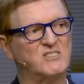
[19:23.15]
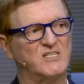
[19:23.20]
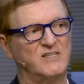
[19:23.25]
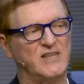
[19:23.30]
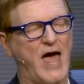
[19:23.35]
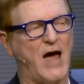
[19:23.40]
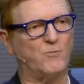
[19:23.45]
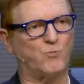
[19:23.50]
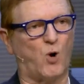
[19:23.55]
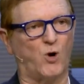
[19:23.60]
And
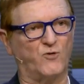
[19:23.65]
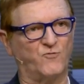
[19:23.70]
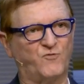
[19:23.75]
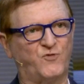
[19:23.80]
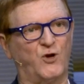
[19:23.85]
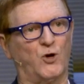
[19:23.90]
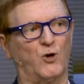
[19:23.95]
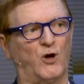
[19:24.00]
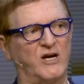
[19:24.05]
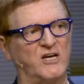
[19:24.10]
that word
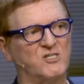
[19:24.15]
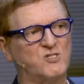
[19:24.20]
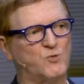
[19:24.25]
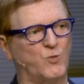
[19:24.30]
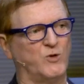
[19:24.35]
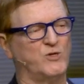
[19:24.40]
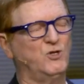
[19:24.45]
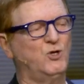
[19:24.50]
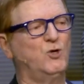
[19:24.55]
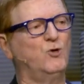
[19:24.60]
furious,
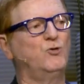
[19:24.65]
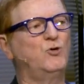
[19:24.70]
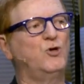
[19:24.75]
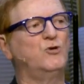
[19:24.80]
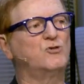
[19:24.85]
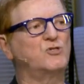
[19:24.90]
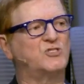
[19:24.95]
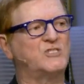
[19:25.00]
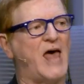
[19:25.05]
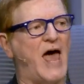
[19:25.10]
when you
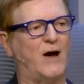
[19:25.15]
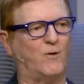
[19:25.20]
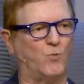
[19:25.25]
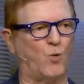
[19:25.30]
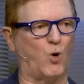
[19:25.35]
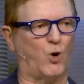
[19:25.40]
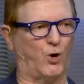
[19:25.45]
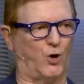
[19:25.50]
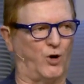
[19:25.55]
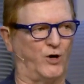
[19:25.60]
use that
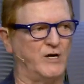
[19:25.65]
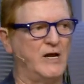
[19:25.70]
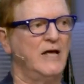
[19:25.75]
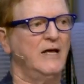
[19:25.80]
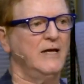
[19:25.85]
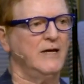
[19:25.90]
word,